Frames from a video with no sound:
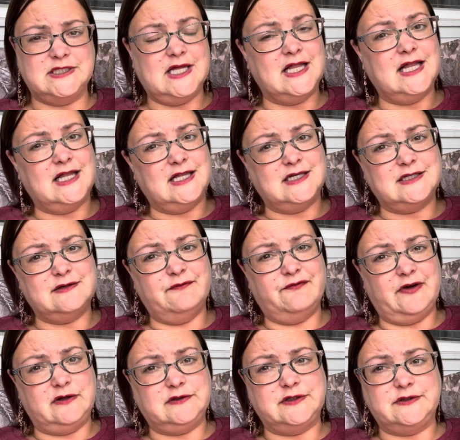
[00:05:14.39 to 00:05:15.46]
and then there's some
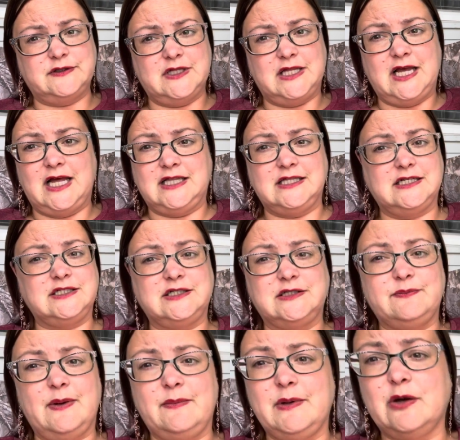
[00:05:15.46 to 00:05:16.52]
photos at the end that just
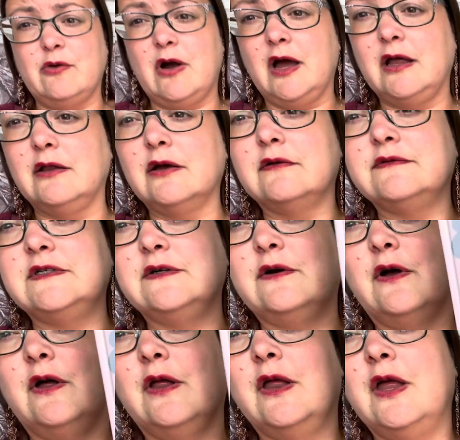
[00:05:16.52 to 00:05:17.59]
made me cry. Like, I've still
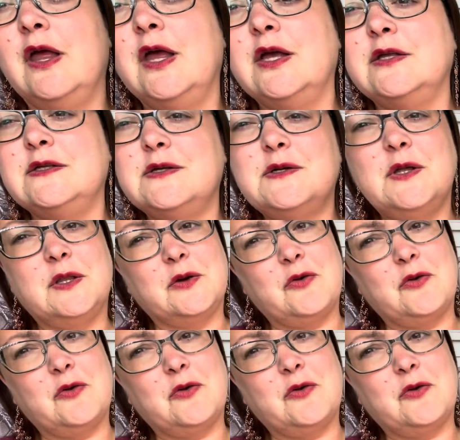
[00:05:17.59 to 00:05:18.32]
got the